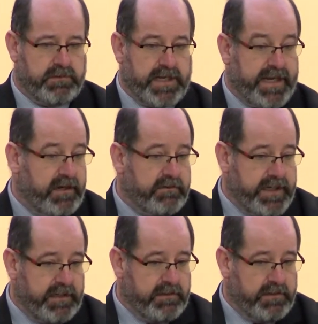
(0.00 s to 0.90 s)

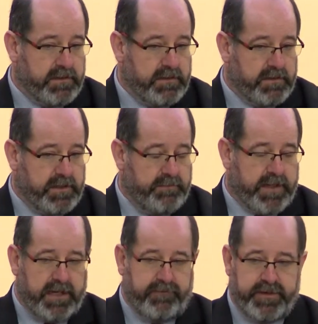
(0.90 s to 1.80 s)
angry, you
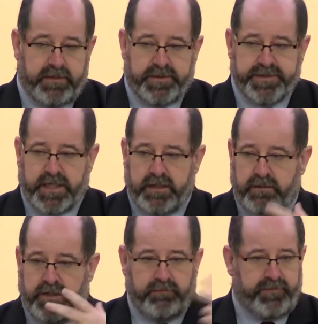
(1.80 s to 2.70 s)
might feel
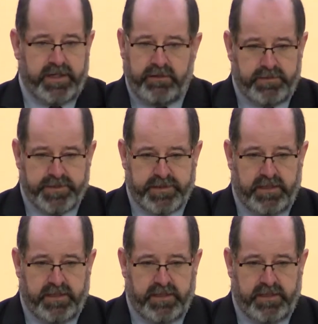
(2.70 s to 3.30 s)
so confused,